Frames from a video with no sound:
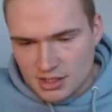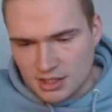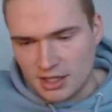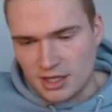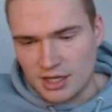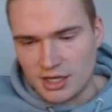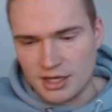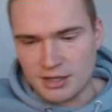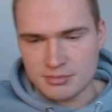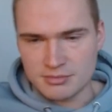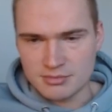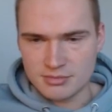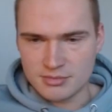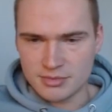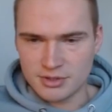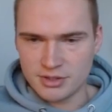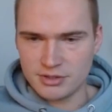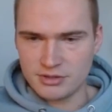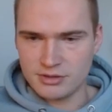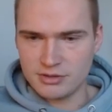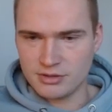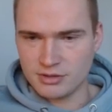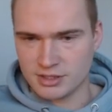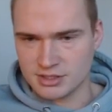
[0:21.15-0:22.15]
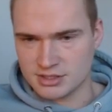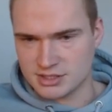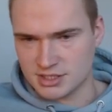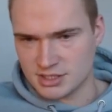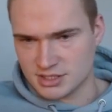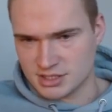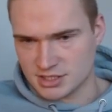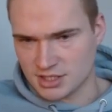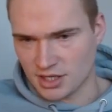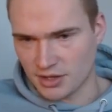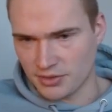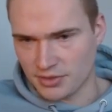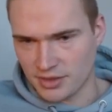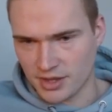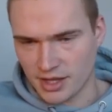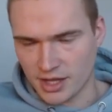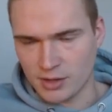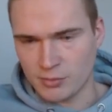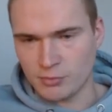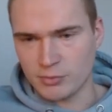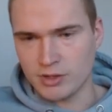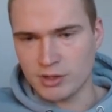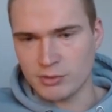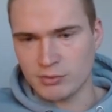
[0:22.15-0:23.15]
Um, you can see
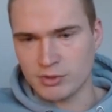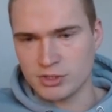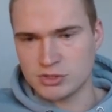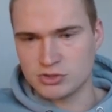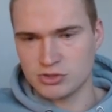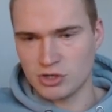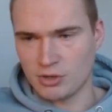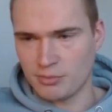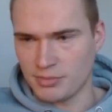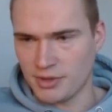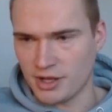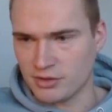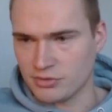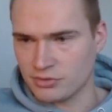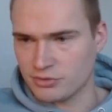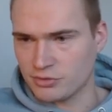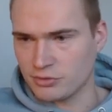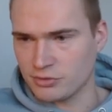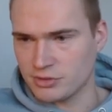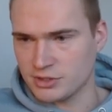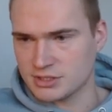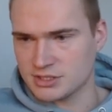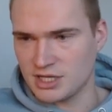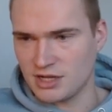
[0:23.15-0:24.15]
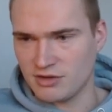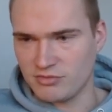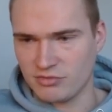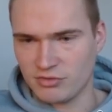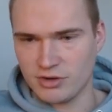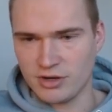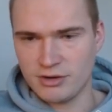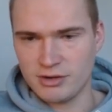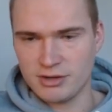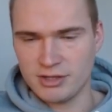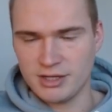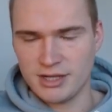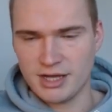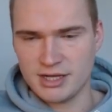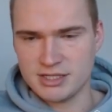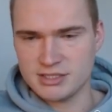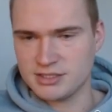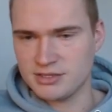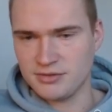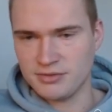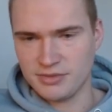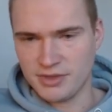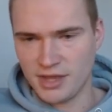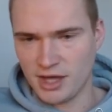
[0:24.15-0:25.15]
Sunday we, we dropped down through this level here at
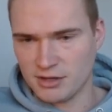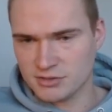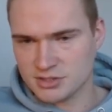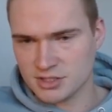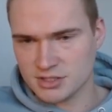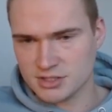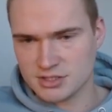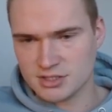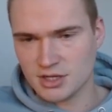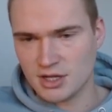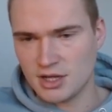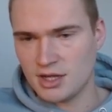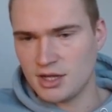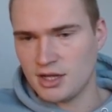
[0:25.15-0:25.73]
19,000.